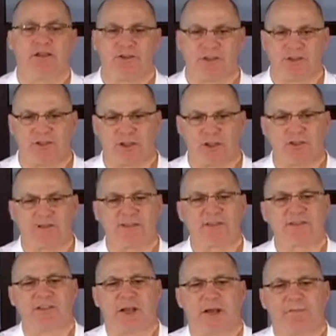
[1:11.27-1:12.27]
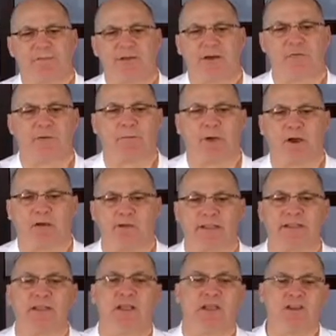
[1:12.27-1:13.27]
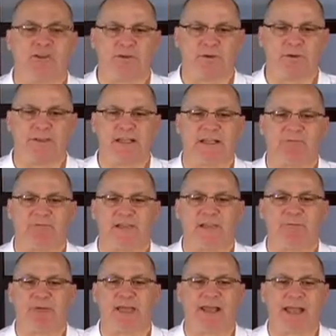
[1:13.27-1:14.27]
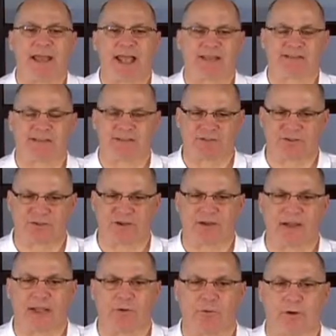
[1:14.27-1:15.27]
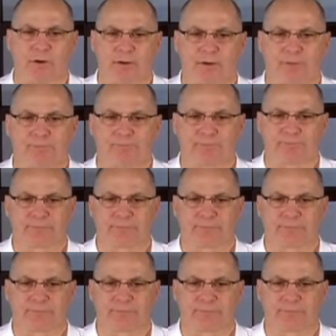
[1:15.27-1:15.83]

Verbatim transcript: to use the softphone remotely, you will need VPN access to your network.